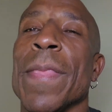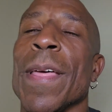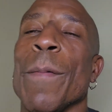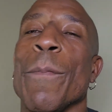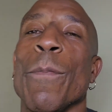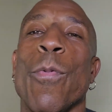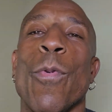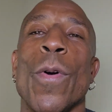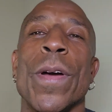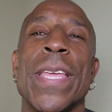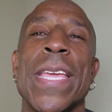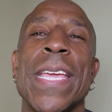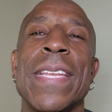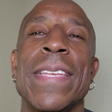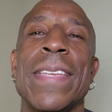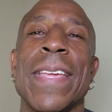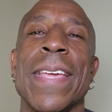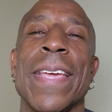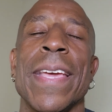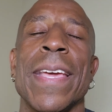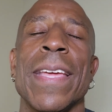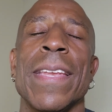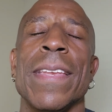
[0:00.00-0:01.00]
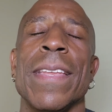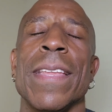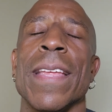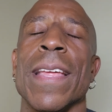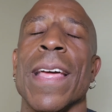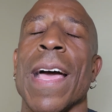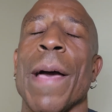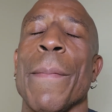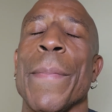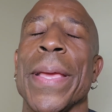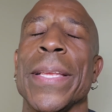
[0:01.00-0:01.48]
What he did,
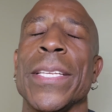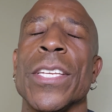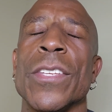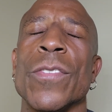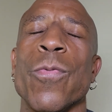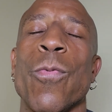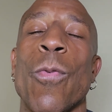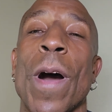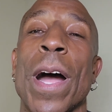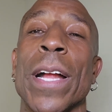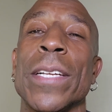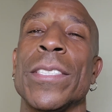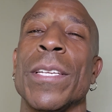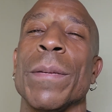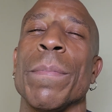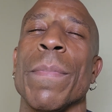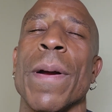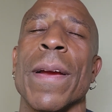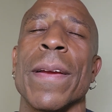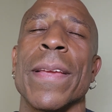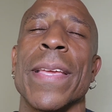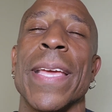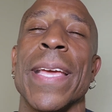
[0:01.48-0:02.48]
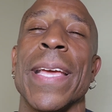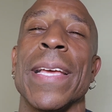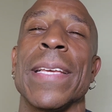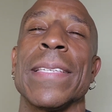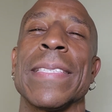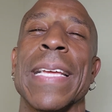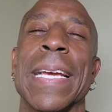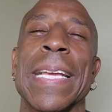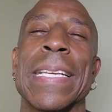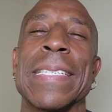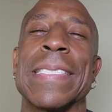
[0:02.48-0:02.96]
just watching
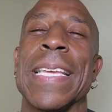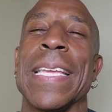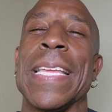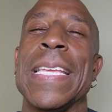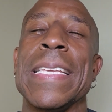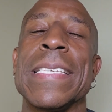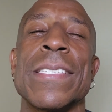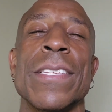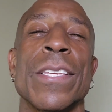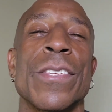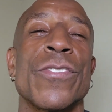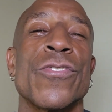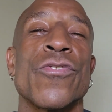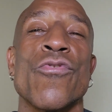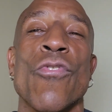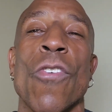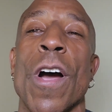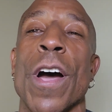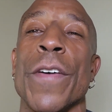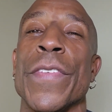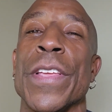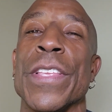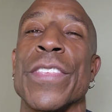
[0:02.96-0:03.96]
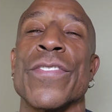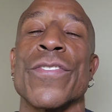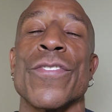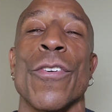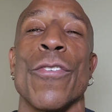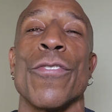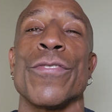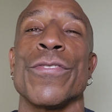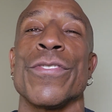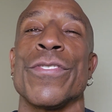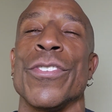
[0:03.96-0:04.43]
Marquez, like I said, he's the straw that
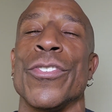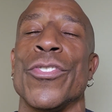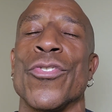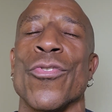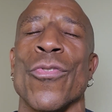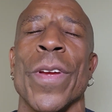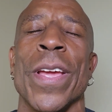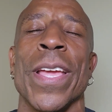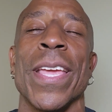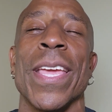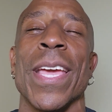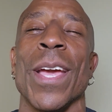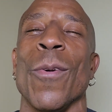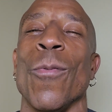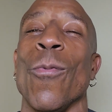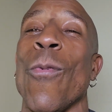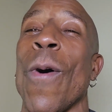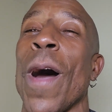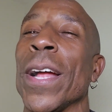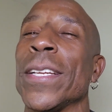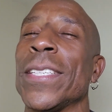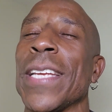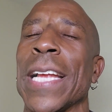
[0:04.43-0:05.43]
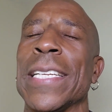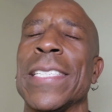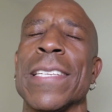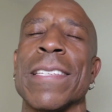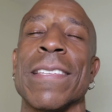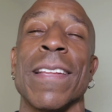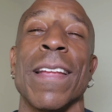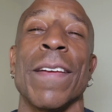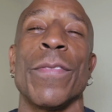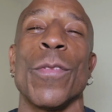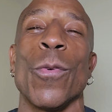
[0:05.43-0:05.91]
stirs the drink. And I
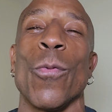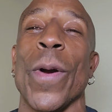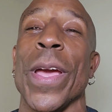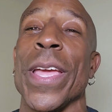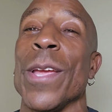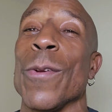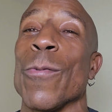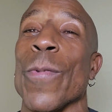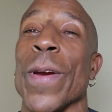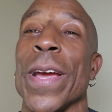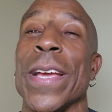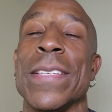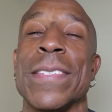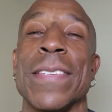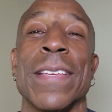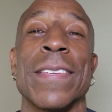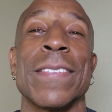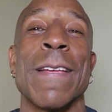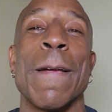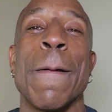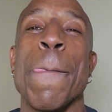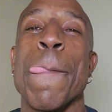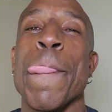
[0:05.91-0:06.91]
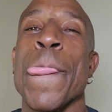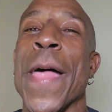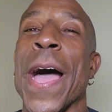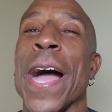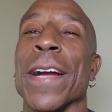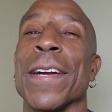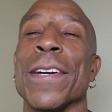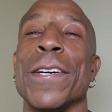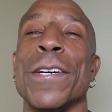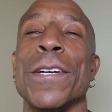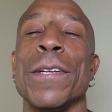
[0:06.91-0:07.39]
just love the way he races.
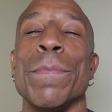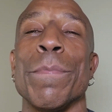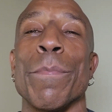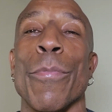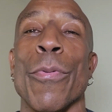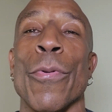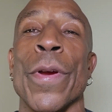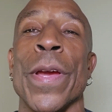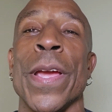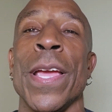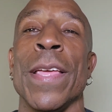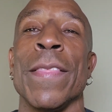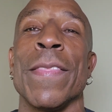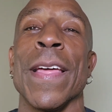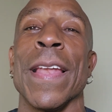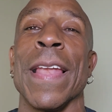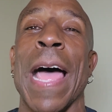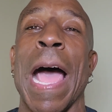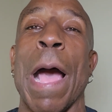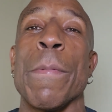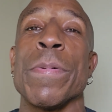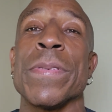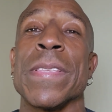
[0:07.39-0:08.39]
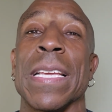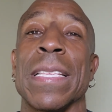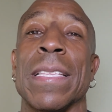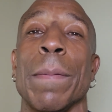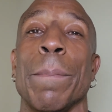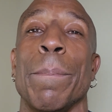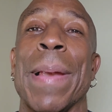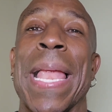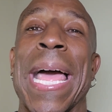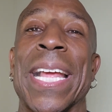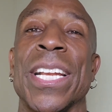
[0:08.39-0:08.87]
I couldn't breathe. And I was like
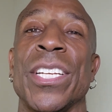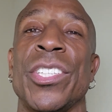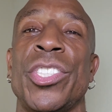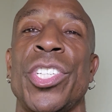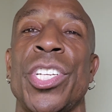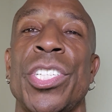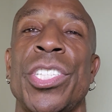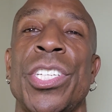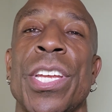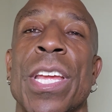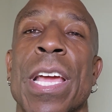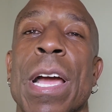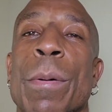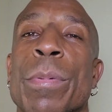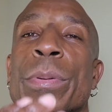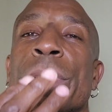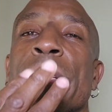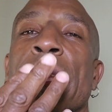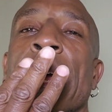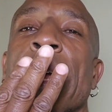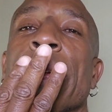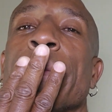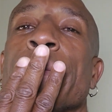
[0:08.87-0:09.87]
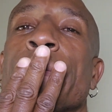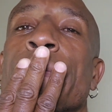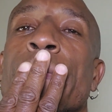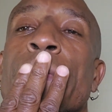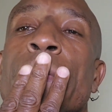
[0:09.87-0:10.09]
the black Gigi. I was like,